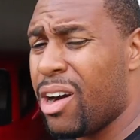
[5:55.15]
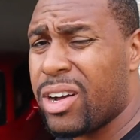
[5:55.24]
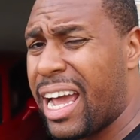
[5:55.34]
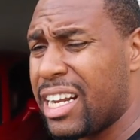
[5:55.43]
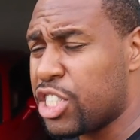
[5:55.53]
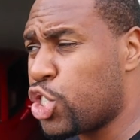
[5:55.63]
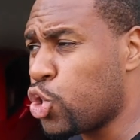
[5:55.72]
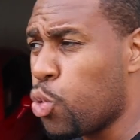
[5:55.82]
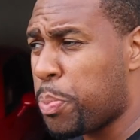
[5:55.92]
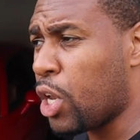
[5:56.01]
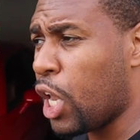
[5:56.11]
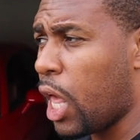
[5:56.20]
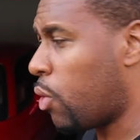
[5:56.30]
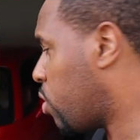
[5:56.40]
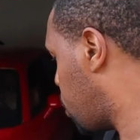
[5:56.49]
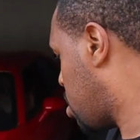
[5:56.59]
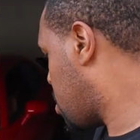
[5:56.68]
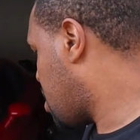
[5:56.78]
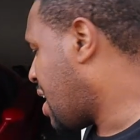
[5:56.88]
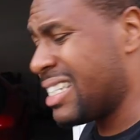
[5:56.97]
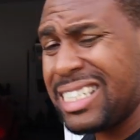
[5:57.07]
Hellcat is super low.
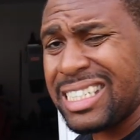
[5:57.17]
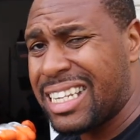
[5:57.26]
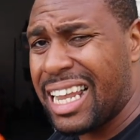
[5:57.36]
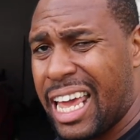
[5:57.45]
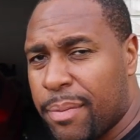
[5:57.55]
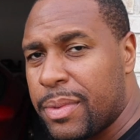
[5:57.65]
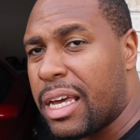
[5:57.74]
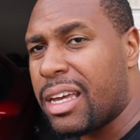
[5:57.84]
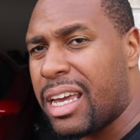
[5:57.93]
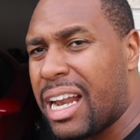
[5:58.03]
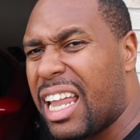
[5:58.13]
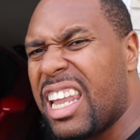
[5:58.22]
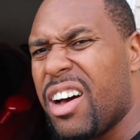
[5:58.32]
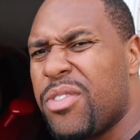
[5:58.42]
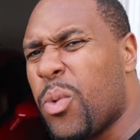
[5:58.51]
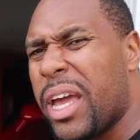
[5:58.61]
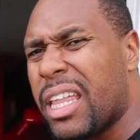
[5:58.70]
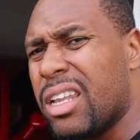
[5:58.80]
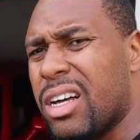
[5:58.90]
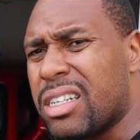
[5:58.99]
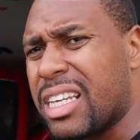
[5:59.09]
I slammed it and I love the way it
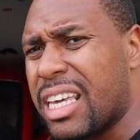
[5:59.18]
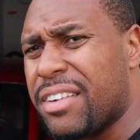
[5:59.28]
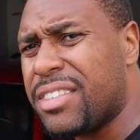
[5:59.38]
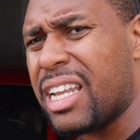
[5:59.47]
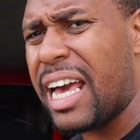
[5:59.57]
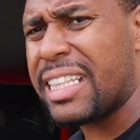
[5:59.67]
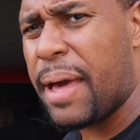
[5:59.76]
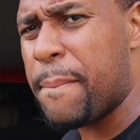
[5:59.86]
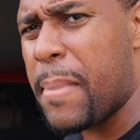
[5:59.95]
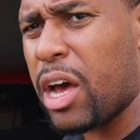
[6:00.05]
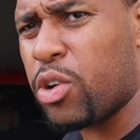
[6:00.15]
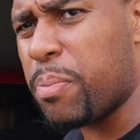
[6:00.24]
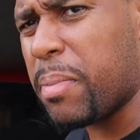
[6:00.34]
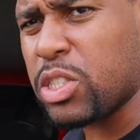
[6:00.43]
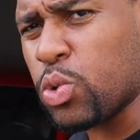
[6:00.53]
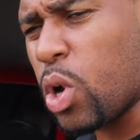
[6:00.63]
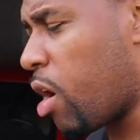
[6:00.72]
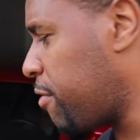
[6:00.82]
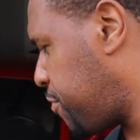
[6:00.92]
looks. It gives it like that modern muscle car